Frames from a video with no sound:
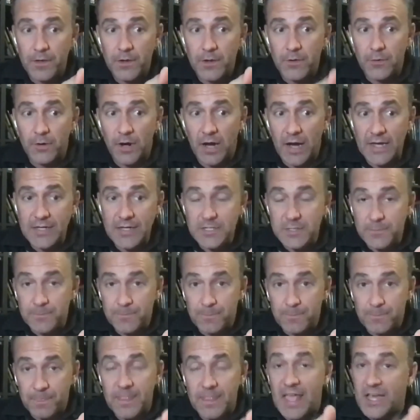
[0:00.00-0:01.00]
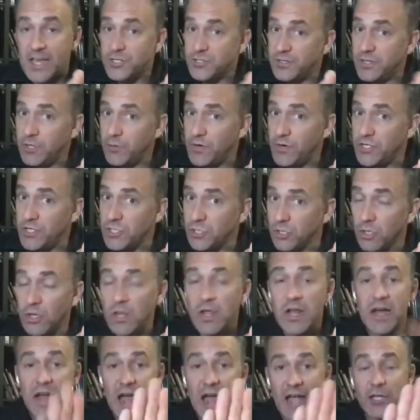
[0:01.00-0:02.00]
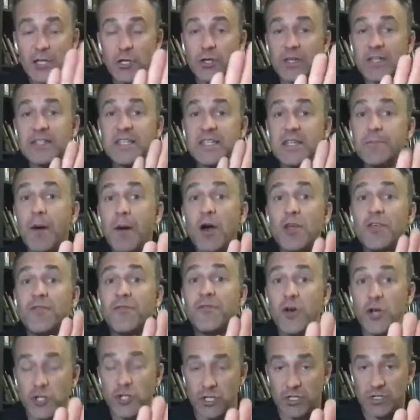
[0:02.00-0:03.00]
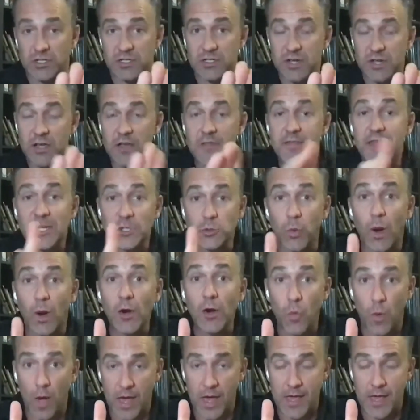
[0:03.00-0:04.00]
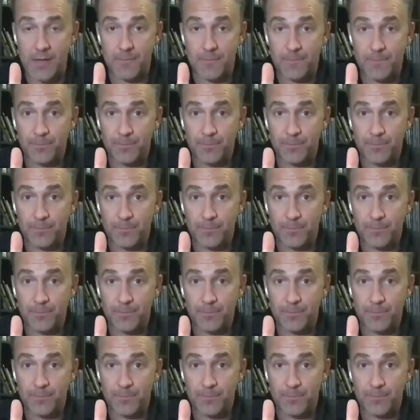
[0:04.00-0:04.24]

right? Next to the original, and you can see both versions. That's one way.